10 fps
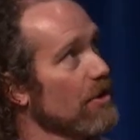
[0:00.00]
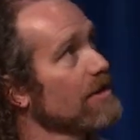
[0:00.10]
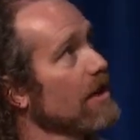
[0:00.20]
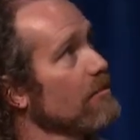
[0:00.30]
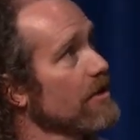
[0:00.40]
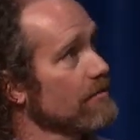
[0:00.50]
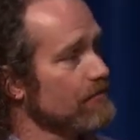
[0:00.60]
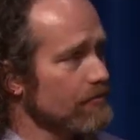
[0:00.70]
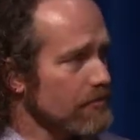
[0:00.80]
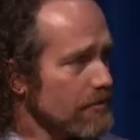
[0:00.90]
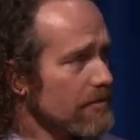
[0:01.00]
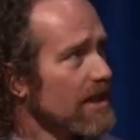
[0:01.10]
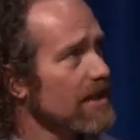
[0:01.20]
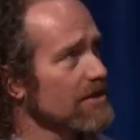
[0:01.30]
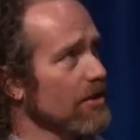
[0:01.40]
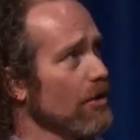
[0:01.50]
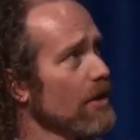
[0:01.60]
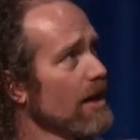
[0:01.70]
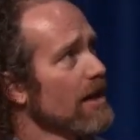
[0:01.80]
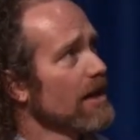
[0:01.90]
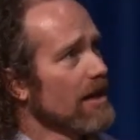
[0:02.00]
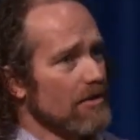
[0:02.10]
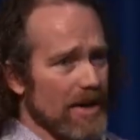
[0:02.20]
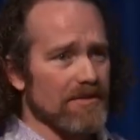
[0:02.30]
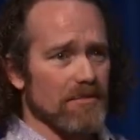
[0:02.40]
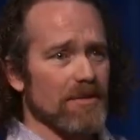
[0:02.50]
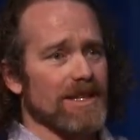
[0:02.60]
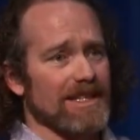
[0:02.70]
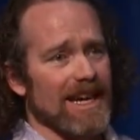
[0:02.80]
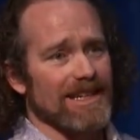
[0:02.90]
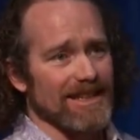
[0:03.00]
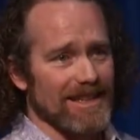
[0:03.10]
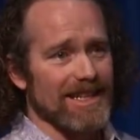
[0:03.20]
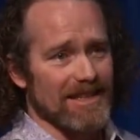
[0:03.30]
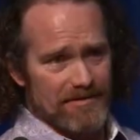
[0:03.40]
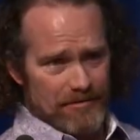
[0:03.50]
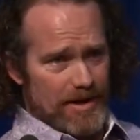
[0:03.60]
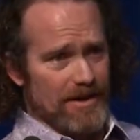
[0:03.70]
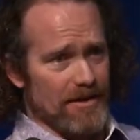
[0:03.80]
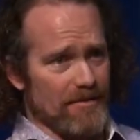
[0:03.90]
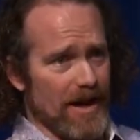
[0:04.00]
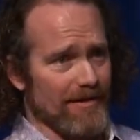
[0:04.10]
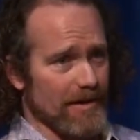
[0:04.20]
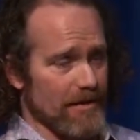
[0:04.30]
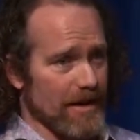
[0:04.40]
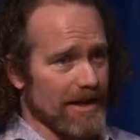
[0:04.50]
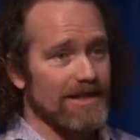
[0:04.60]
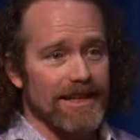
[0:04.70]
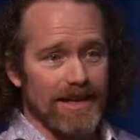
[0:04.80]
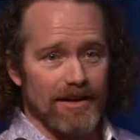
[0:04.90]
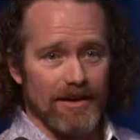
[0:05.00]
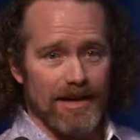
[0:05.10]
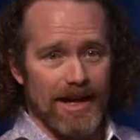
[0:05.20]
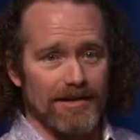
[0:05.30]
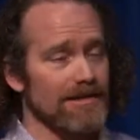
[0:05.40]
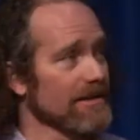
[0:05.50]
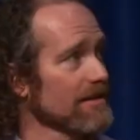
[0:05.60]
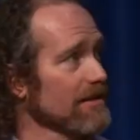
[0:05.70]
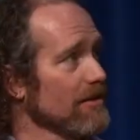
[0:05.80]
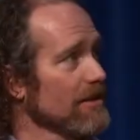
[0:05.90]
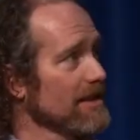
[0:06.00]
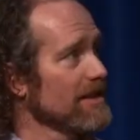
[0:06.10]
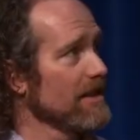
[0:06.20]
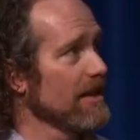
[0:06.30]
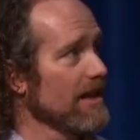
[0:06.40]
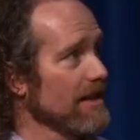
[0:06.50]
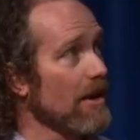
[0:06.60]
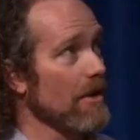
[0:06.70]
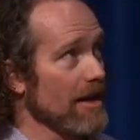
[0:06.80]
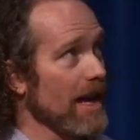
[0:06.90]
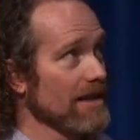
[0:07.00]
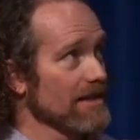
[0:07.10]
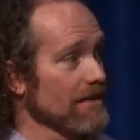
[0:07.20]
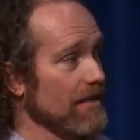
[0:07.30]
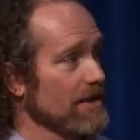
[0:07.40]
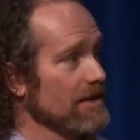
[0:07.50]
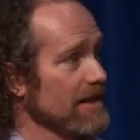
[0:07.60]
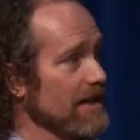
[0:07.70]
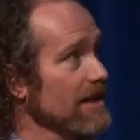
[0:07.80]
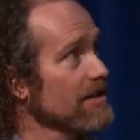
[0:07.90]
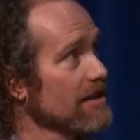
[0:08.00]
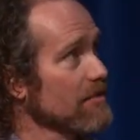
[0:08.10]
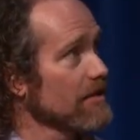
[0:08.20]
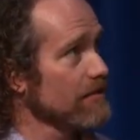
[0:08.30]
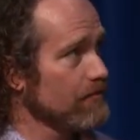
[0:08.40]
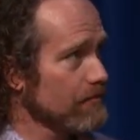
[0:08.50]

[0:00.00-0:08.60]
something. So we have to be able to detect at least 300 to 500 things in our analysis. So let's see, and to sufficient detection limits.